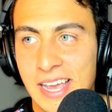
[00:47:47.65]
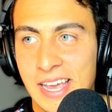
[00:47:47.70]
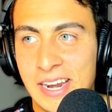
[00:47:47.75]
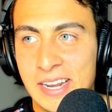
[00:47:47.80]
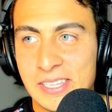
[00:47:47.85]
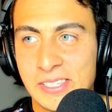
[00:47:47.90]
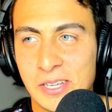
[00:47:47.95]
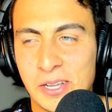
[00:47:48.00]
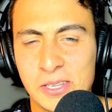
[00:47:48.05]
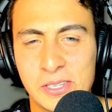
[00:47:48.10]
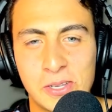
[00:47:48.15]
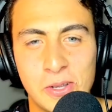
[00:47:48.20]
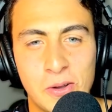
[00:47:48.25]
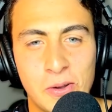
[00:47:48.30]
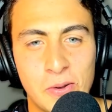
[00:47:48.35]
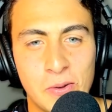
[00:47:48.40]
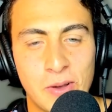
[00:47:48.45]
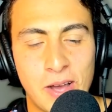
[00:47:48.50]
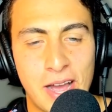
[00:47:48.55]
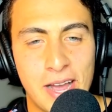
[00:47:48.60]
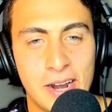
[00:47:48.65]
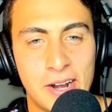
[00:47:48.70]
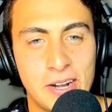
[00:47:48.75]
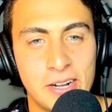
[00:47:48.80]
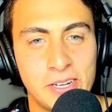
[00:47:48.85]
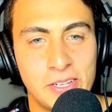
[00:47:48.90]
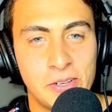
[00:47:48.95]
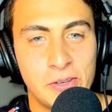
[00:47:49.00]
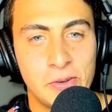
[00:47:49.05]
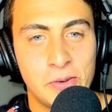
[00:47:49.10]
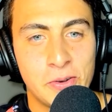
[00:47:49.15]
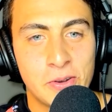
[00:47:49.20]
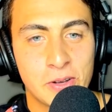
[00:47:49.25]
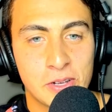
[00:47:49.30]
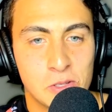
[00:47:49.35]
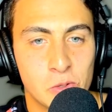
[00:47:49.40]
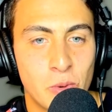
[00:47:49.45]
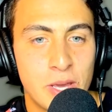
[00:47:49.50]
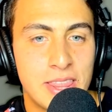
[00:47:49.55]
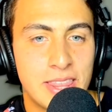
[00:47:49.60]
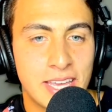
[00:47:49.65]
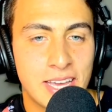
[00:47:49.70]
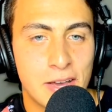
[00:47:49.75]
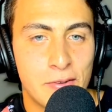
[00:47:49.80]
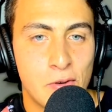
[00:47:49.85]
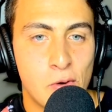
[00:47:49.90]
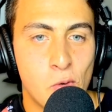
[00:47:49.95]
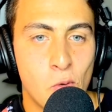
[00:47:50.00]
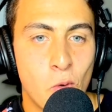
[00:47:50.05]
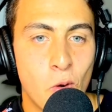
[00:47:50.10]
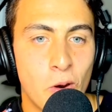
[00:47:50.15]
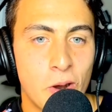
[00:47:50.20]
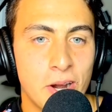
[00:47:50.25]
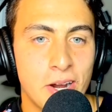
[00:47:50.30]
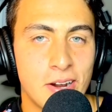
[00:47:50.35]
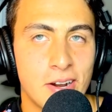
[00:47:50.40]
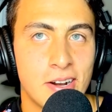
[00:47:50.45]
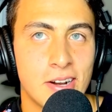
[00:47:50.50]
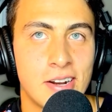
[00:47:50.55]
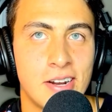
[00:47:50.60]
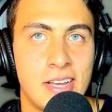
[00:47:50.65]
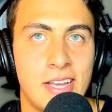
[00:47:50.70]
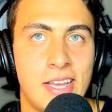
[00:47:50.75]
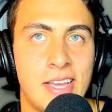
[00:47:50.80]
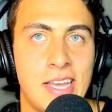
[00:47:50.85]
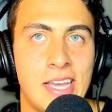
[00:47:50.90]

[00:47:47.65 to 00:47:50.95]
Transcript: and it's also I heard you because we think of a warrior,